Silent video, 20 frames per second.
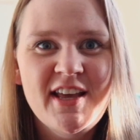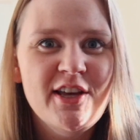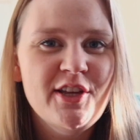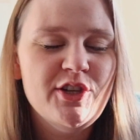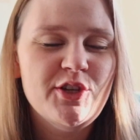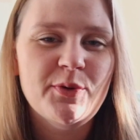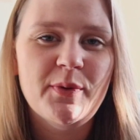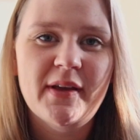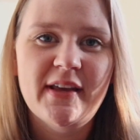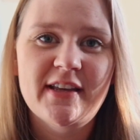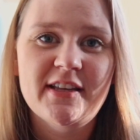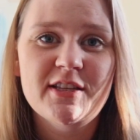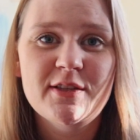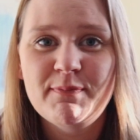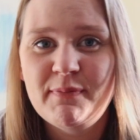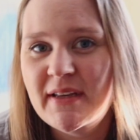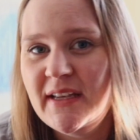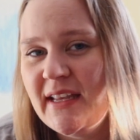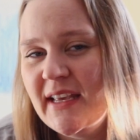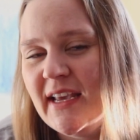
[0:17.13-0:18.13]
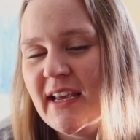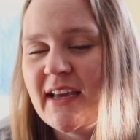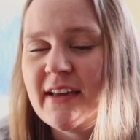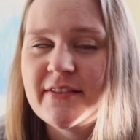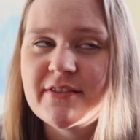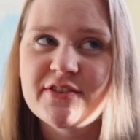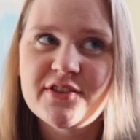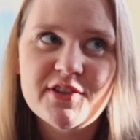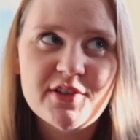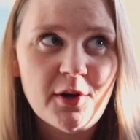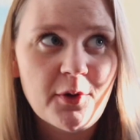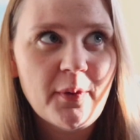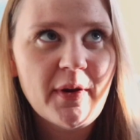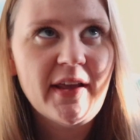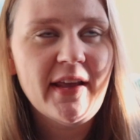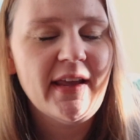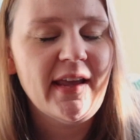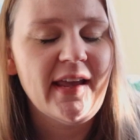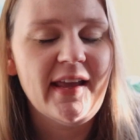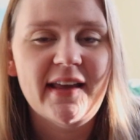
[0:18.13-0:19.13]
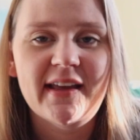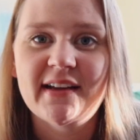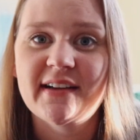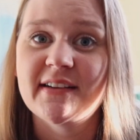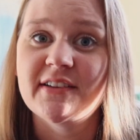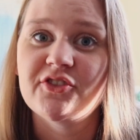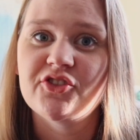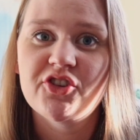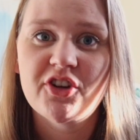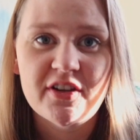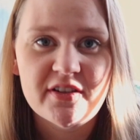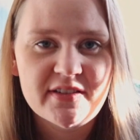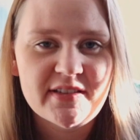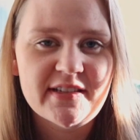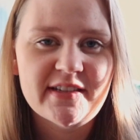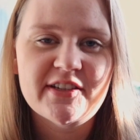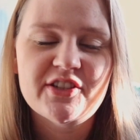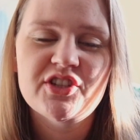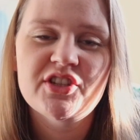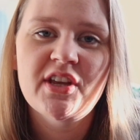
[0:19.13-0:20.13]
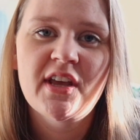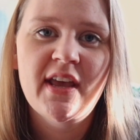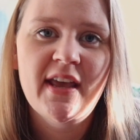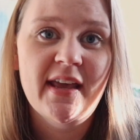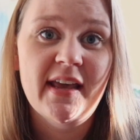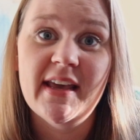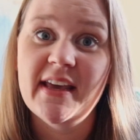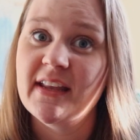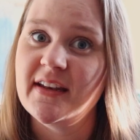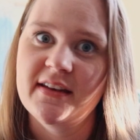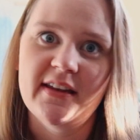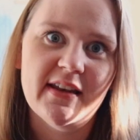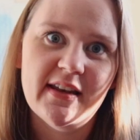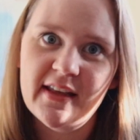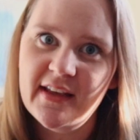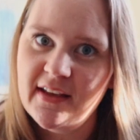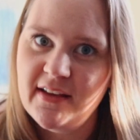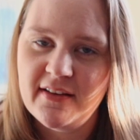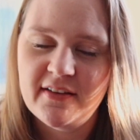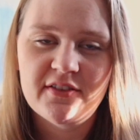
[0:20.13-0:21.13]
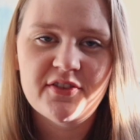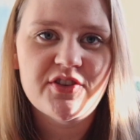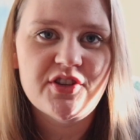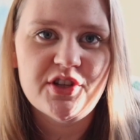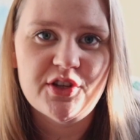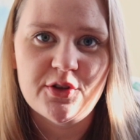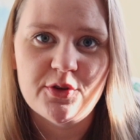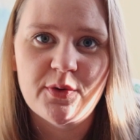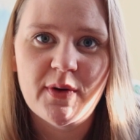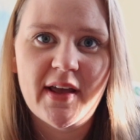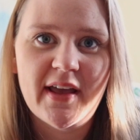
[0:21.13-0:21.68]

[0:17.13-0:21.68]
doing spinning and sewing and cross stitch and knitting too,